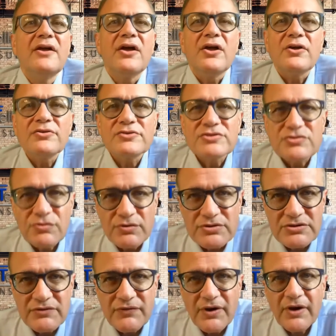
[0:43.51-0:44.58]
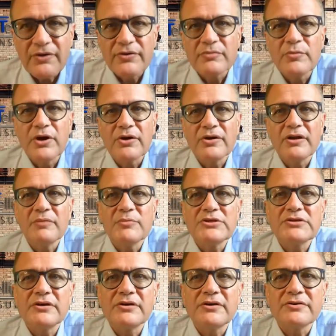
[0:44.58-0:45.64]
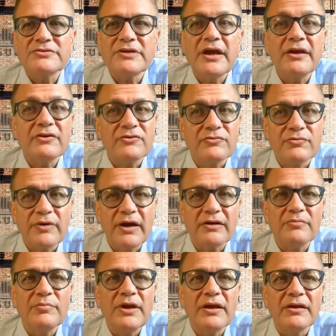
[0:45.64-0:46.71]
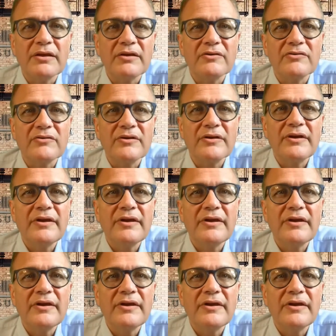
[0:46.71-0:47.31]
all sorts of other marketing materials and direct mailings.